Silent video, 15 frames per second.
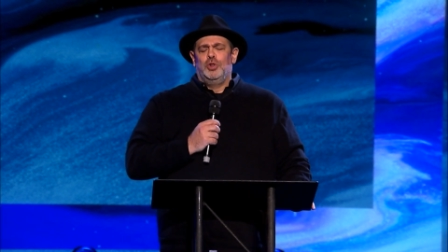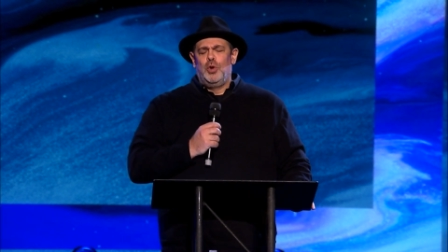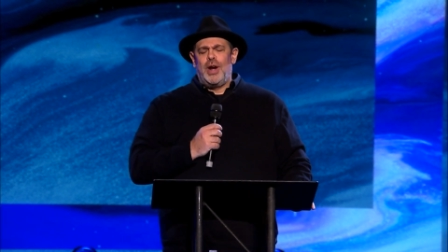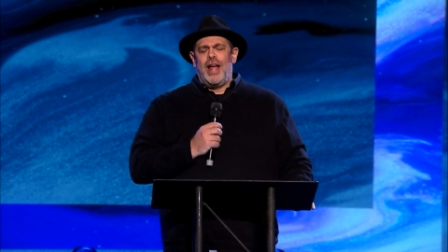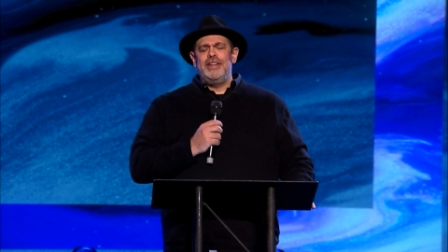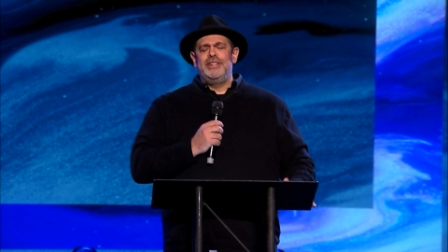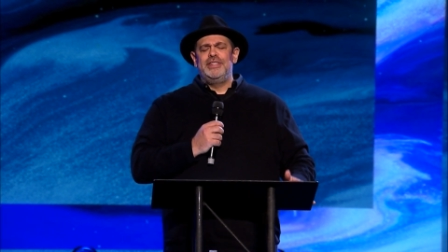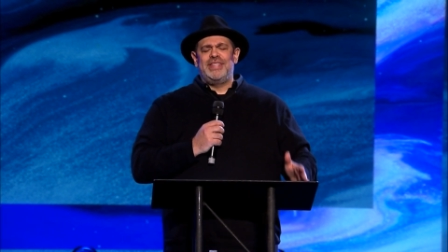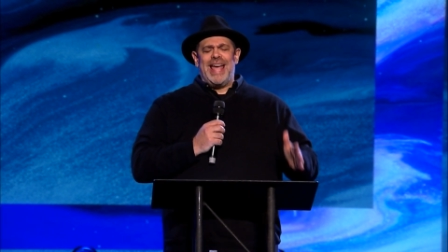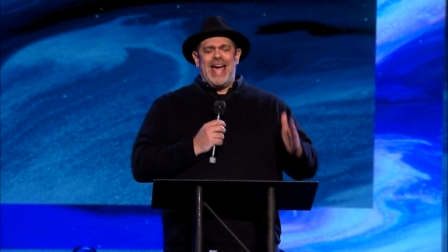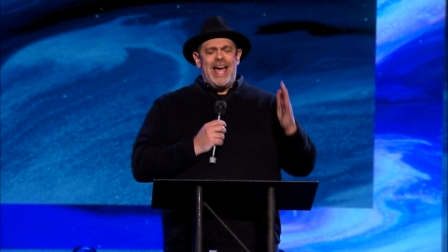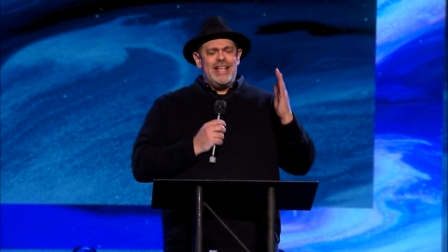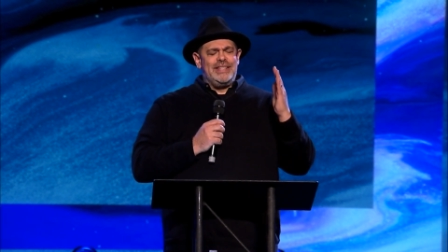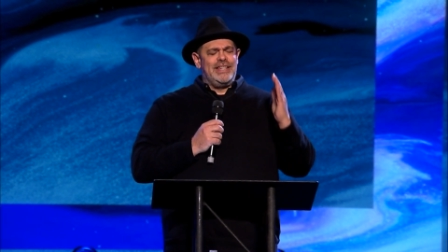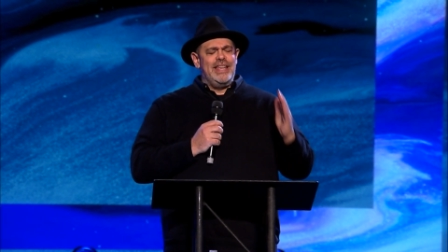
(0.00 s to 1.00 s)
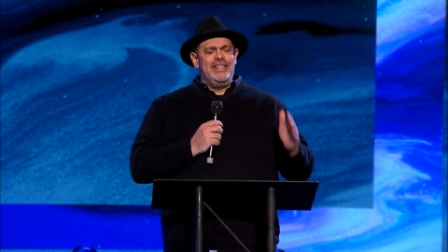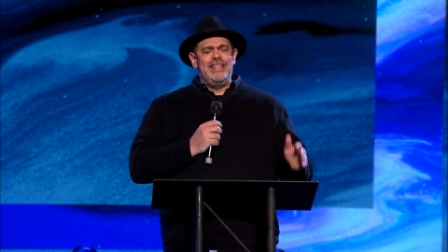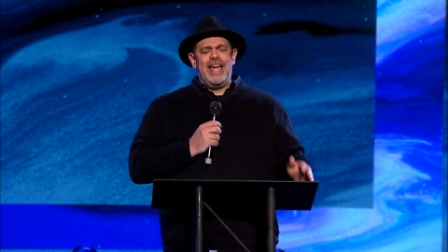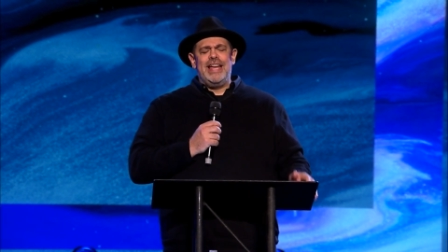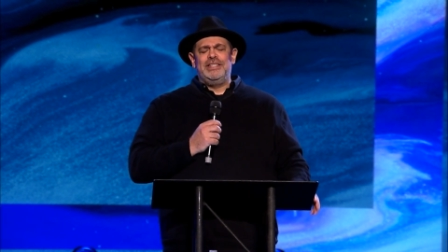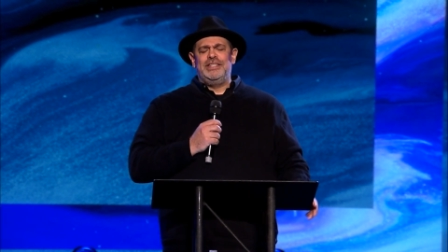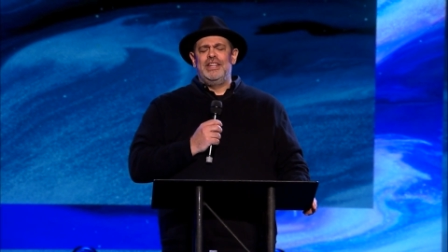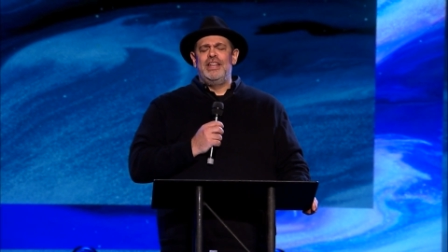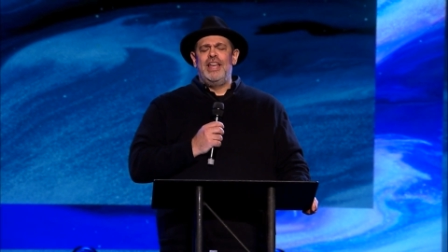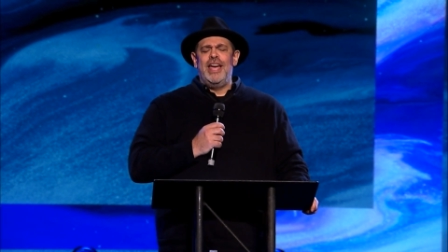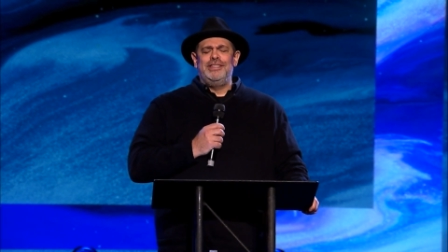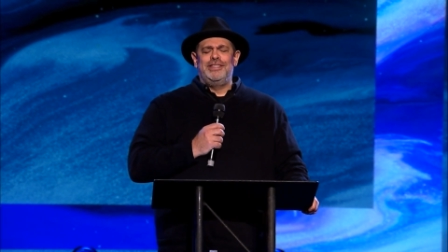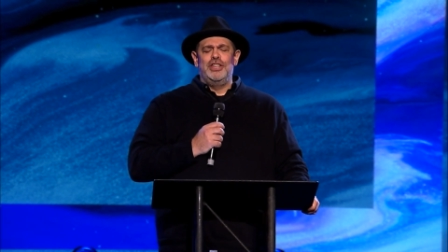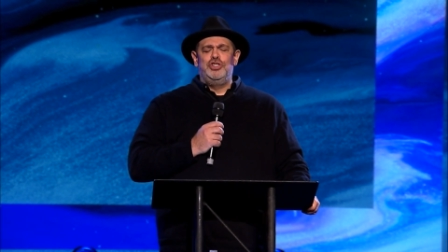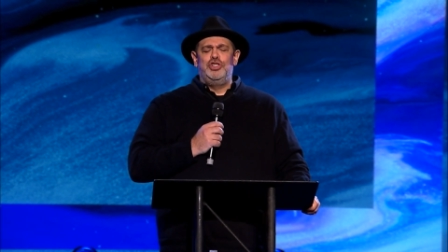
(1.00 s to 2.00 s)
Lord, I just asking that
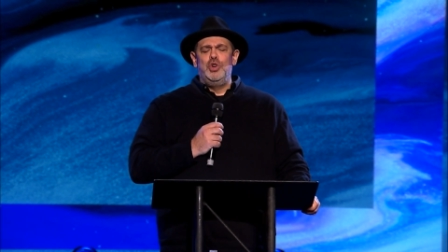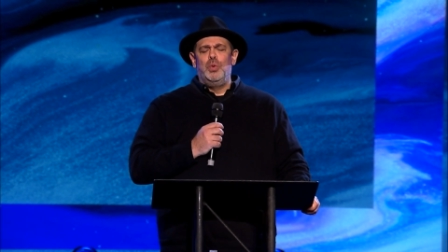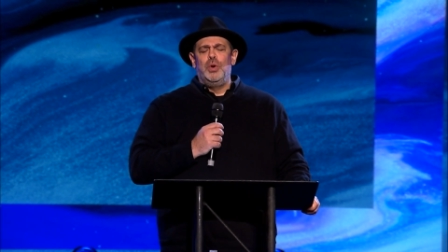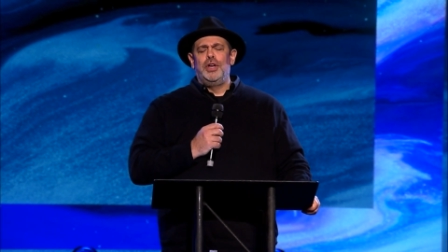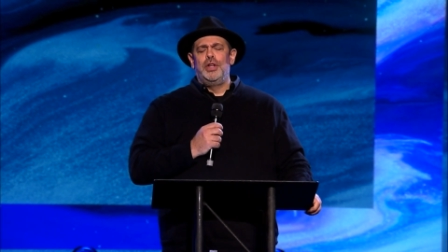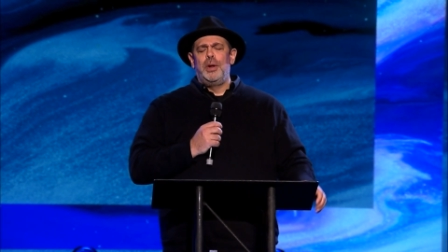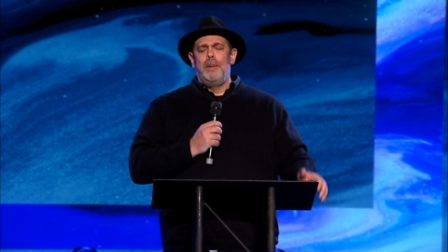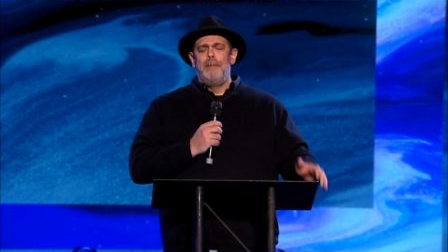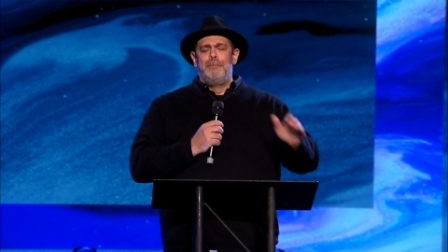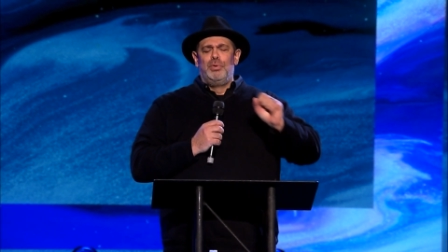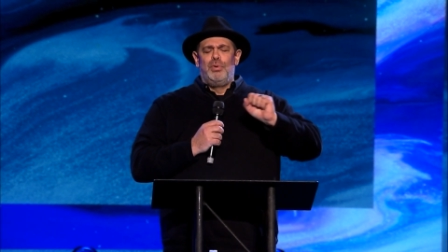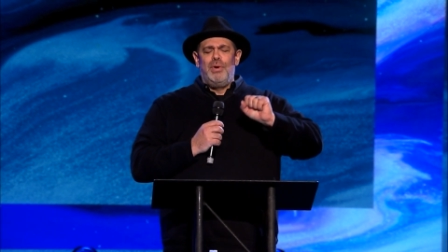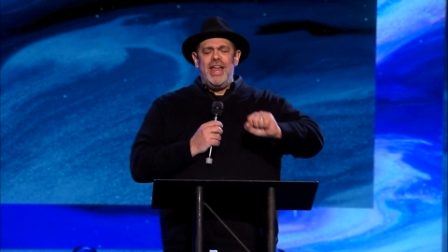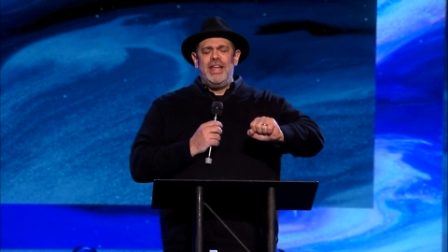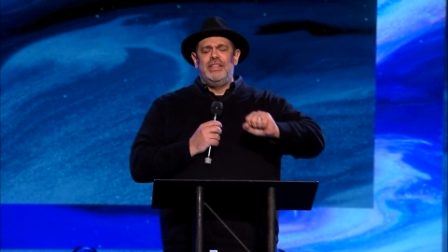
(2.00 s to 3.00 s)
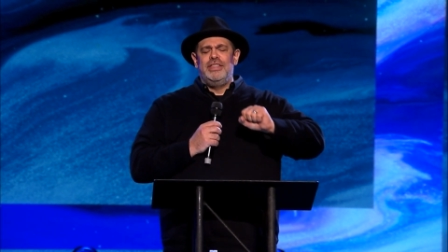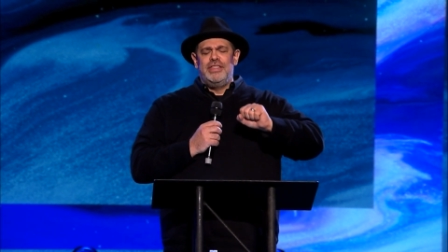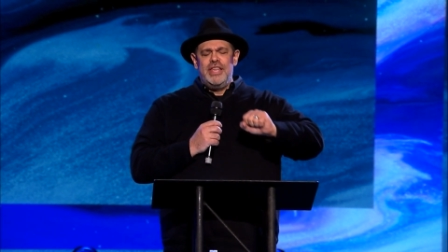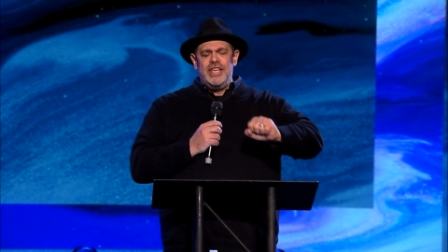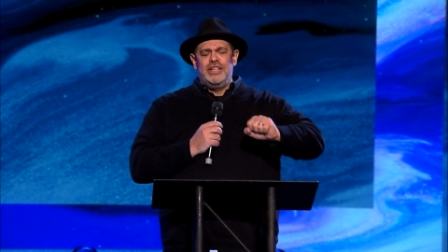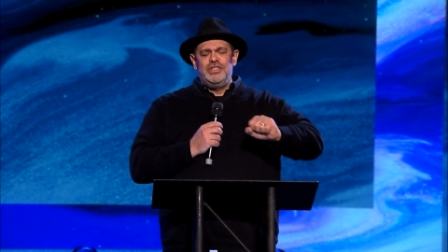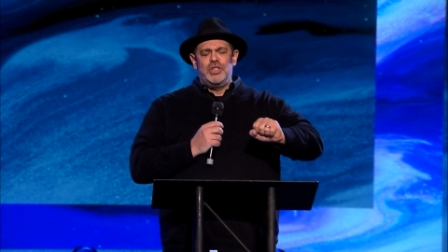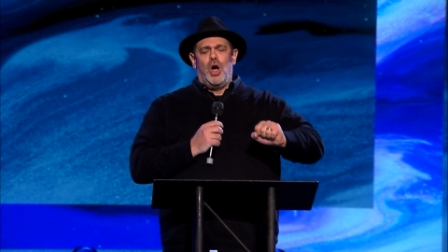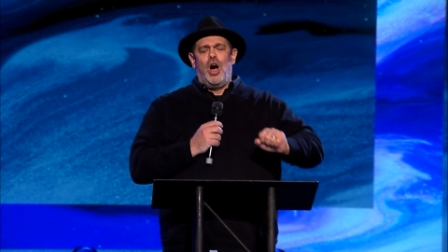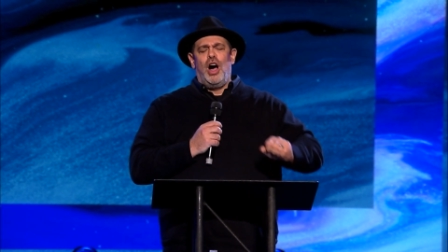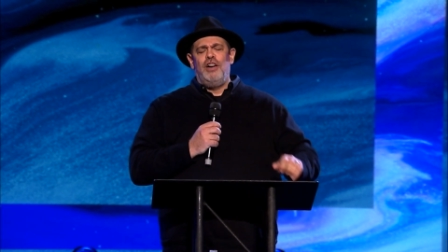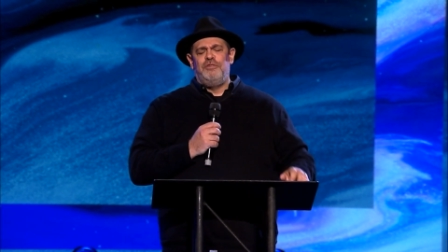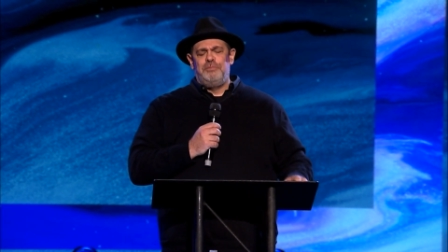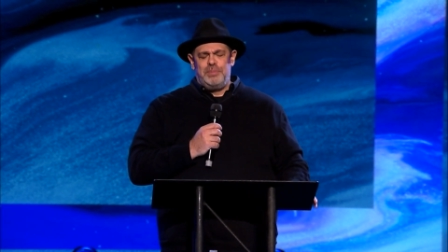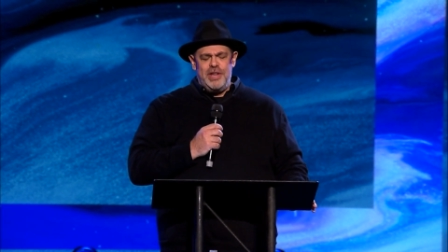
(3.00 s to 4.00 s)
tonight that you are going to break things
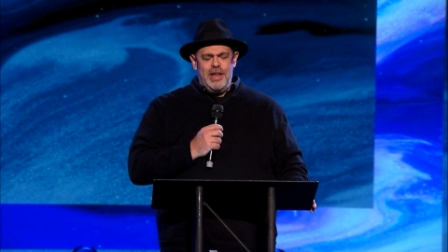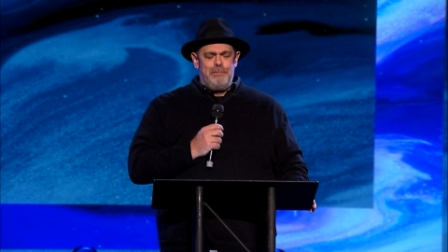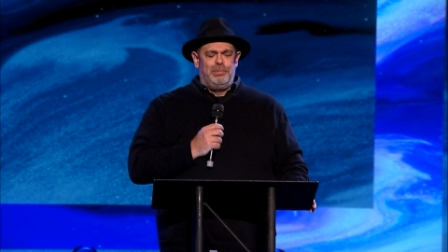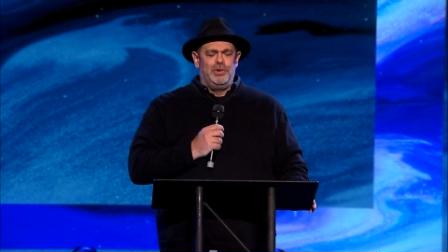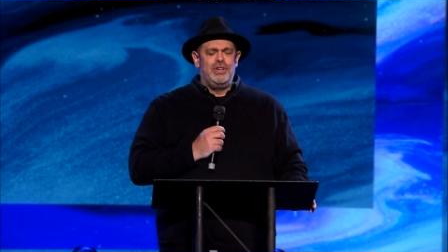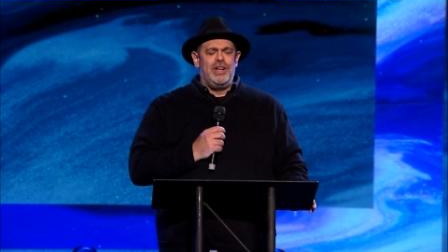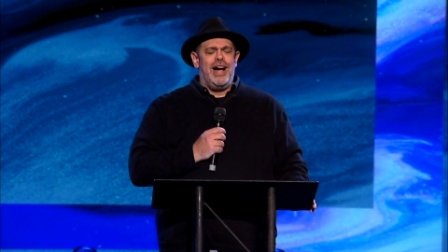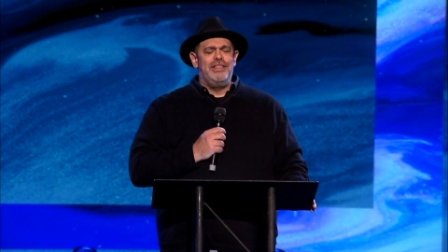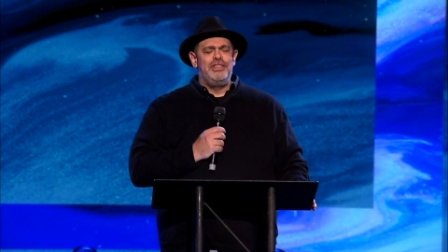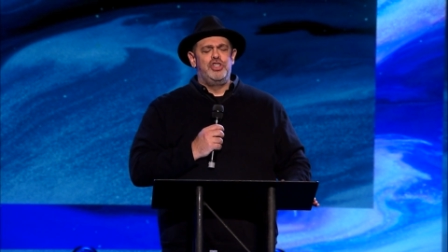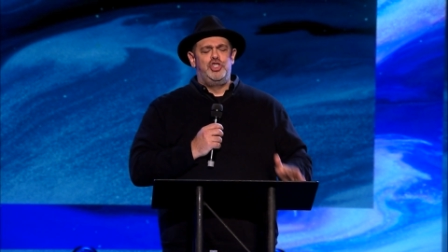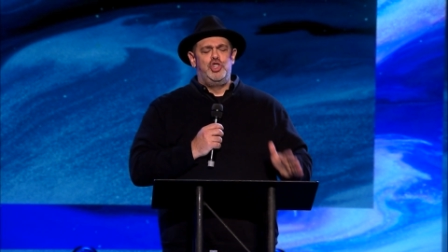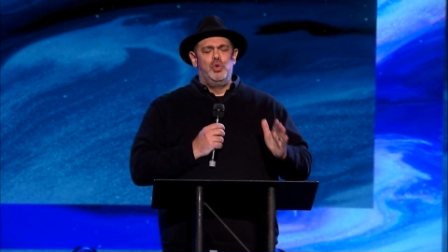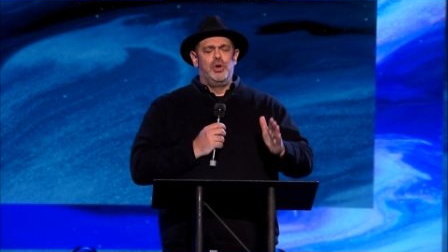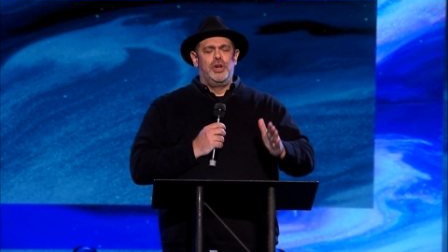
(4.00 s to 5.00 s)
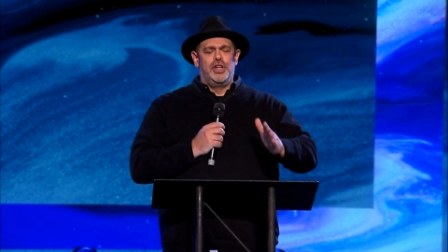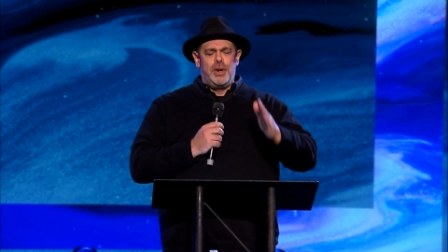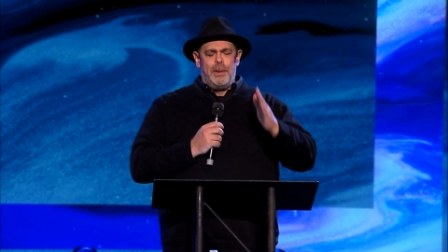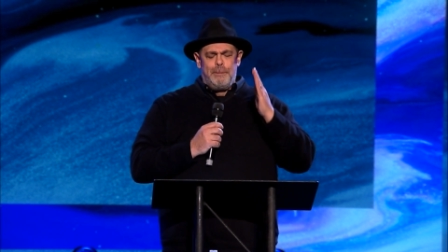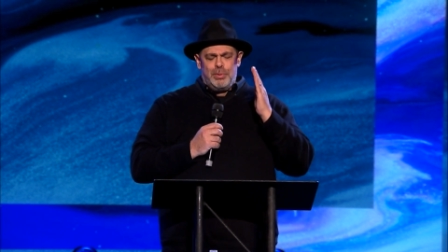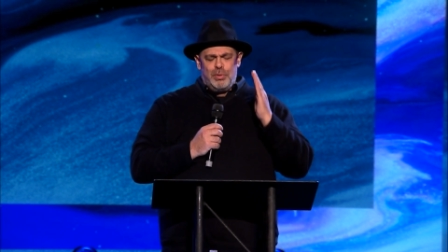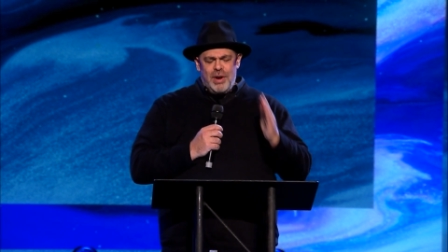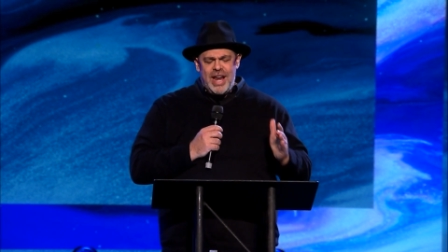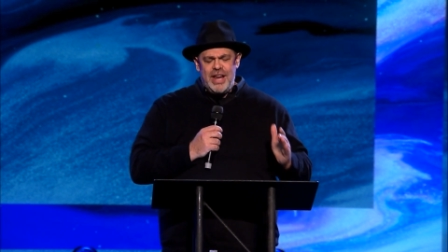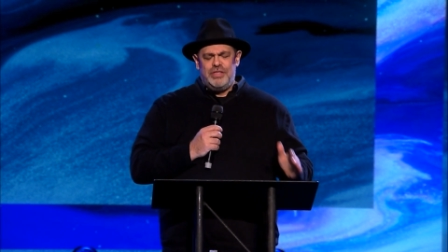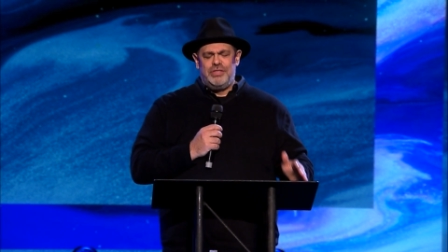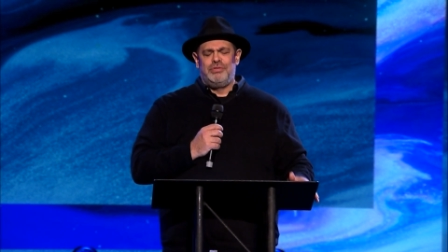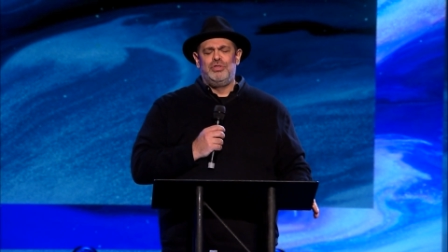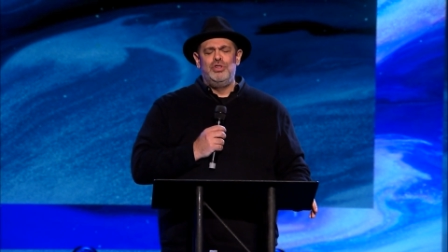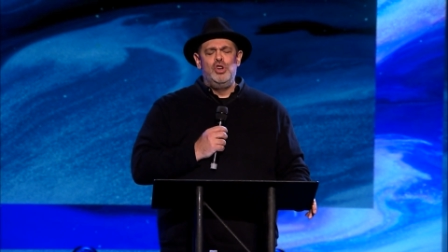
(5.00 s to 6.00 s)
off people, God, that you are going to
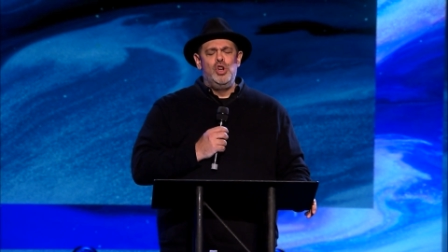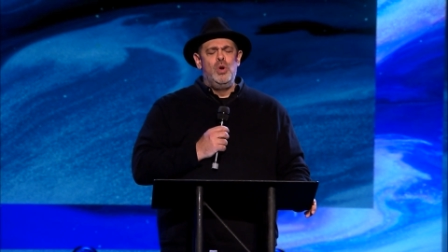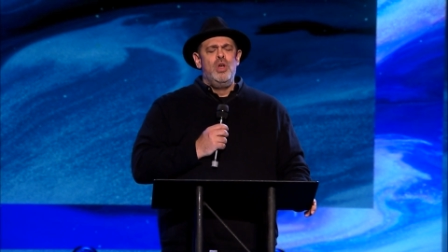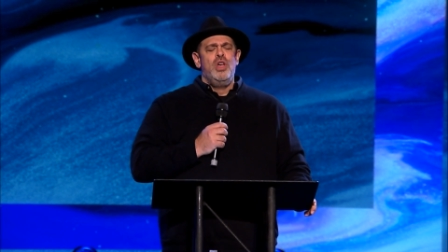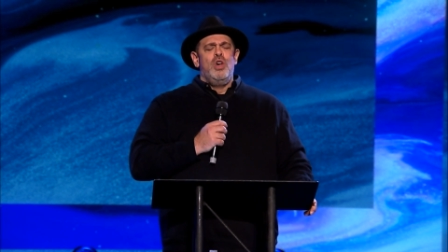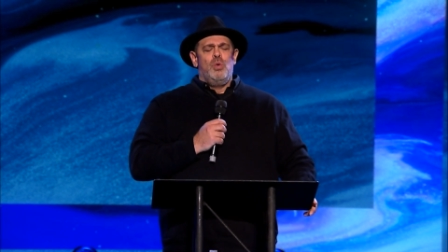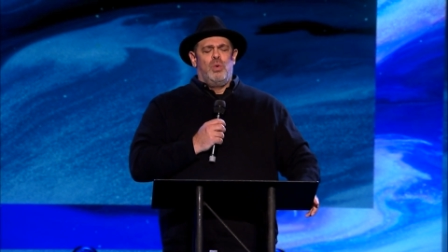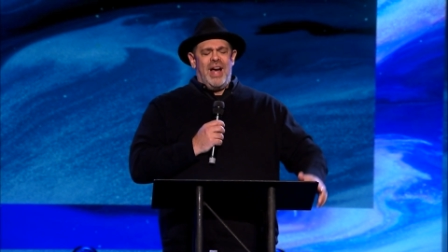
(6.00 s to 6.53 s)
break through.